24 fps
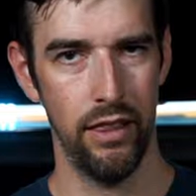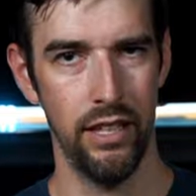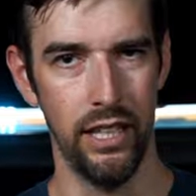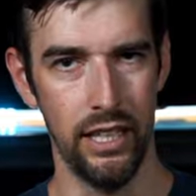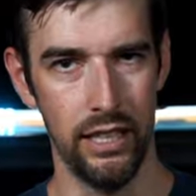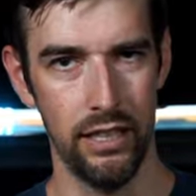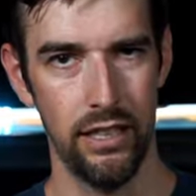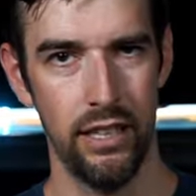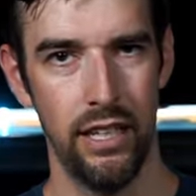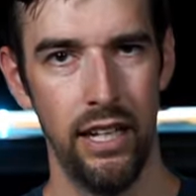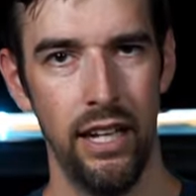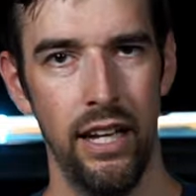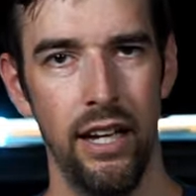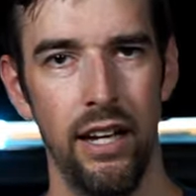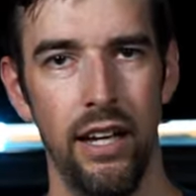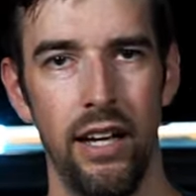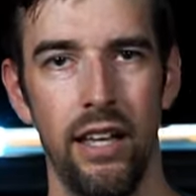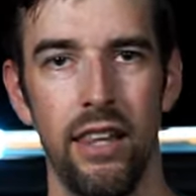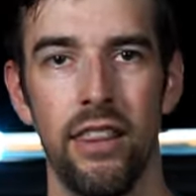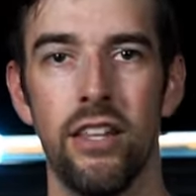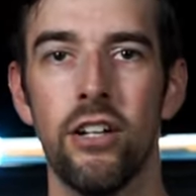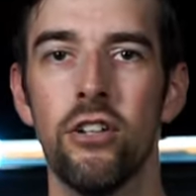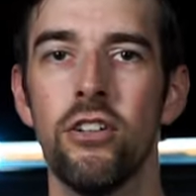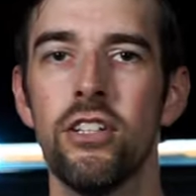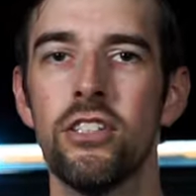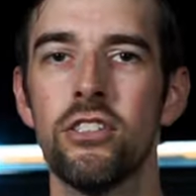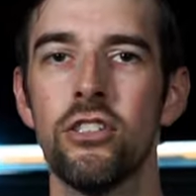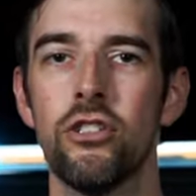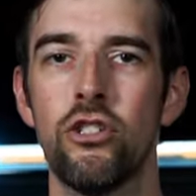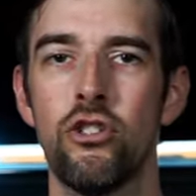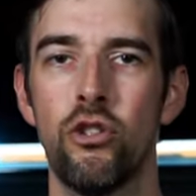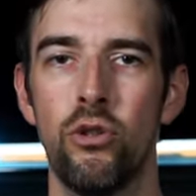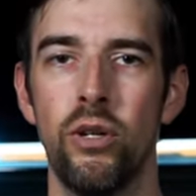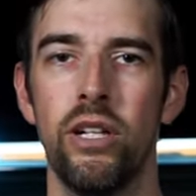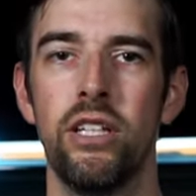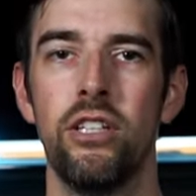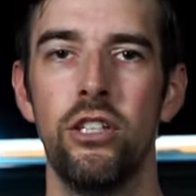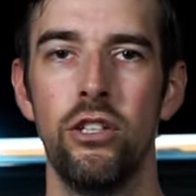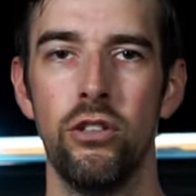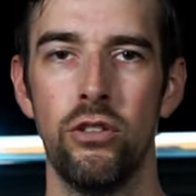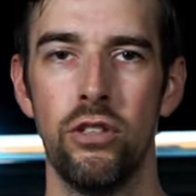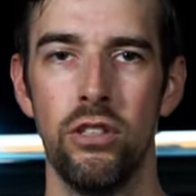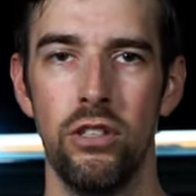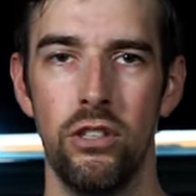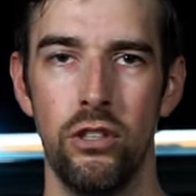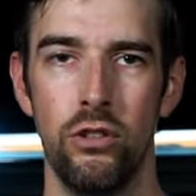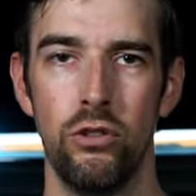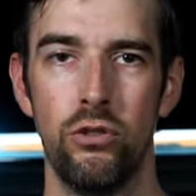think. There is a trick you
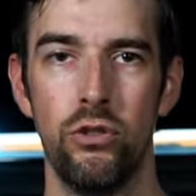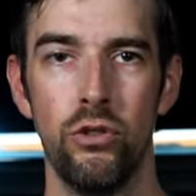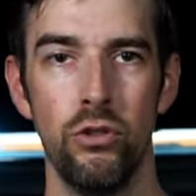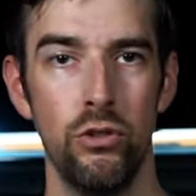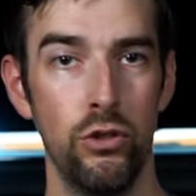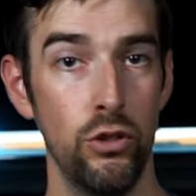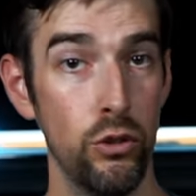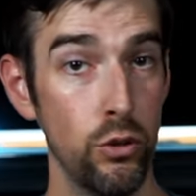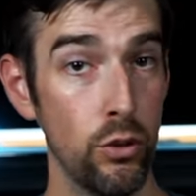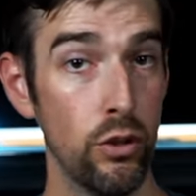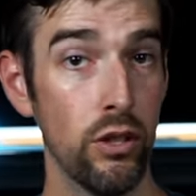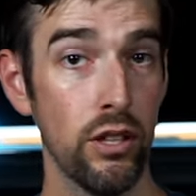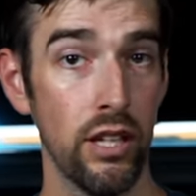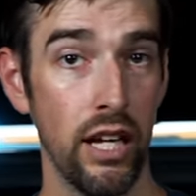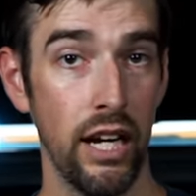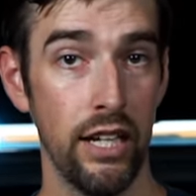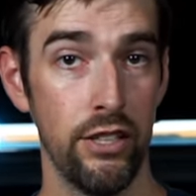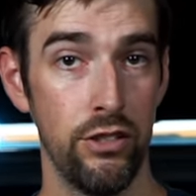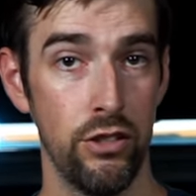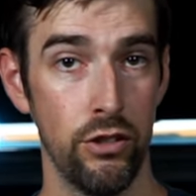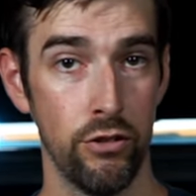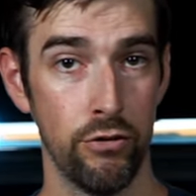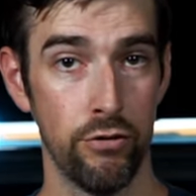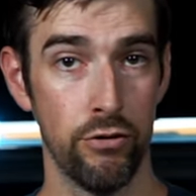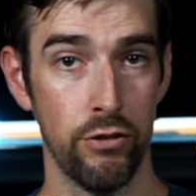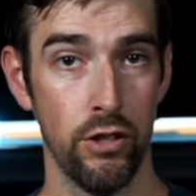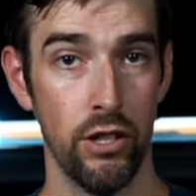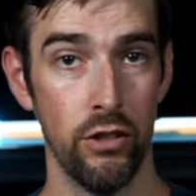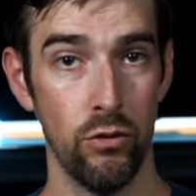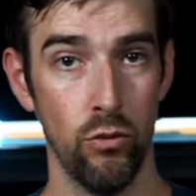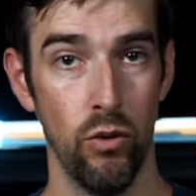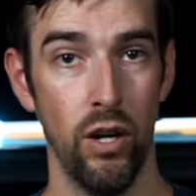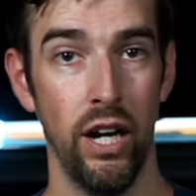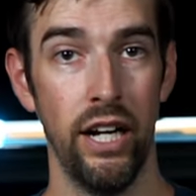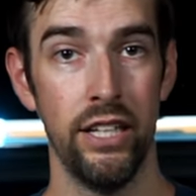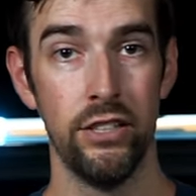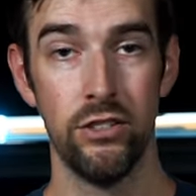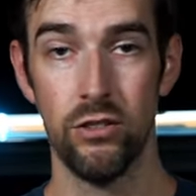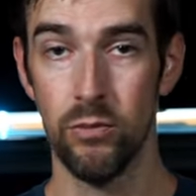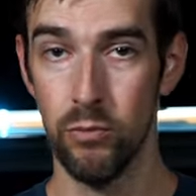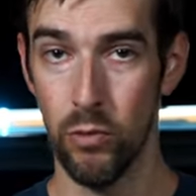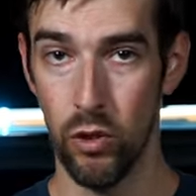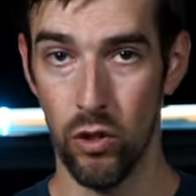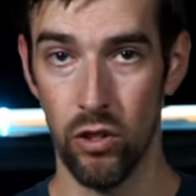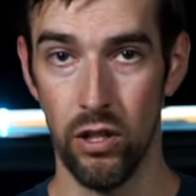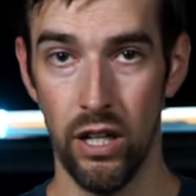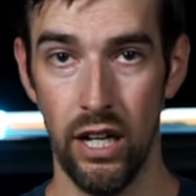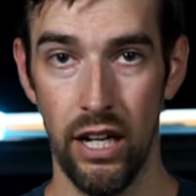can do to utilize your front wides
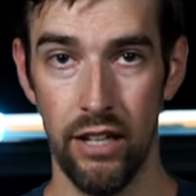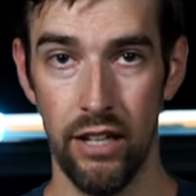more